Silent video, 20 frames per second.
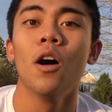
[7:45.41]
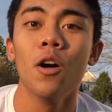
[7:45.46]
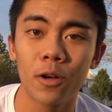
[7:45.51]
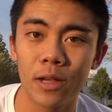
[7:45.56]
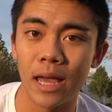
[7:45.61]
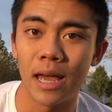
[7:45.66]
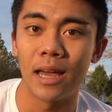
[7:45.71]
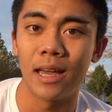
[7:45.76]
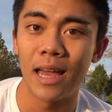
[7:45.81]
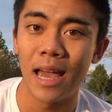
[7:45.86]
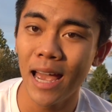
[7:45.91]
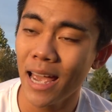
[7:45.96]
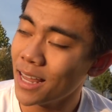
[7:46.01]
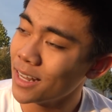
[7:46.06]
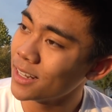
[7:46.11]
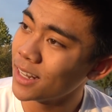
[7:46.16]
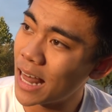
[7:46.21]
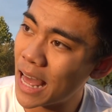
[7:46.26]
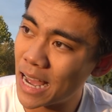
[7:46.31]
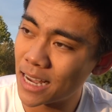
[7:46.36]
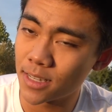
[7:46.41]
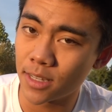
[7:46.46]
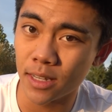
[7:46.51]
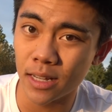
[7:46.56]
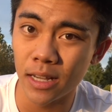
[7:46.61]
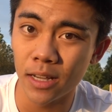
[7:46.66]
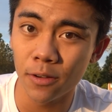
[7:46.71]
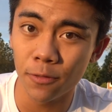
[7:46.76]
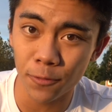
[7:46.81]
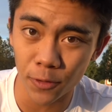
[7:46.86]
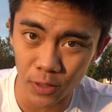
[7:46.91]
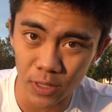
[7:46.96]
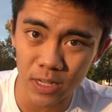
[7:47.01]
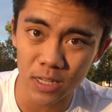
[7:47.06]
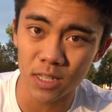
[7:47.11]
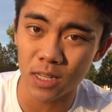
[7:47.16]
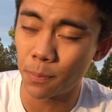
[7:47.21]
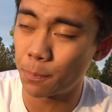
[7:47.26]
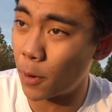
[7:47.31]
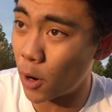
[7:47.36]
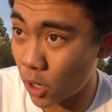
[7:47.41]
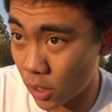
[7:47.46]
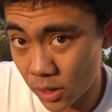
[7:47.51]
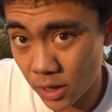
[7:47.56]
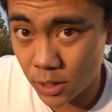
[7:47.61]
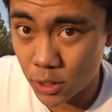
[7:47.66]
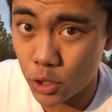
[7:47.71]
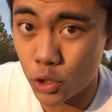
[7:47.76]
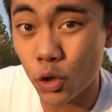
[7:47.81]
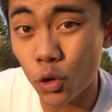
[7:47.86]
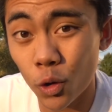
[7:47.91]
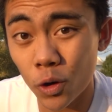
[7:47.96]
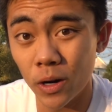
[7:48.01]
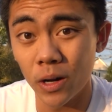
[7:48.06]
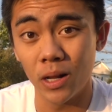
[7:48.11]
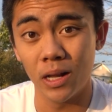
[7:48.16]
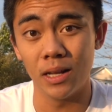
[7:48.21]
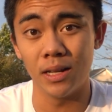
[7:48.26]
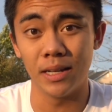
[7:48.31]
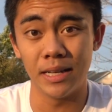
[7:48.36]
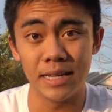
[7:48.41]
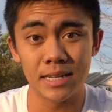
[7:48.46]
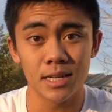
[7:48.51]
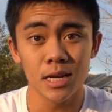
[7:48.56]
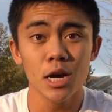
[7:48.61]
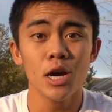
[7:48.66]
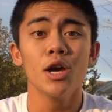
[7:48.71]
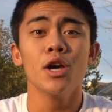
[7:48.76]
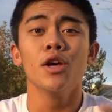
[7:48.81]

Okay, and lastly, for this part of the tutorial at least,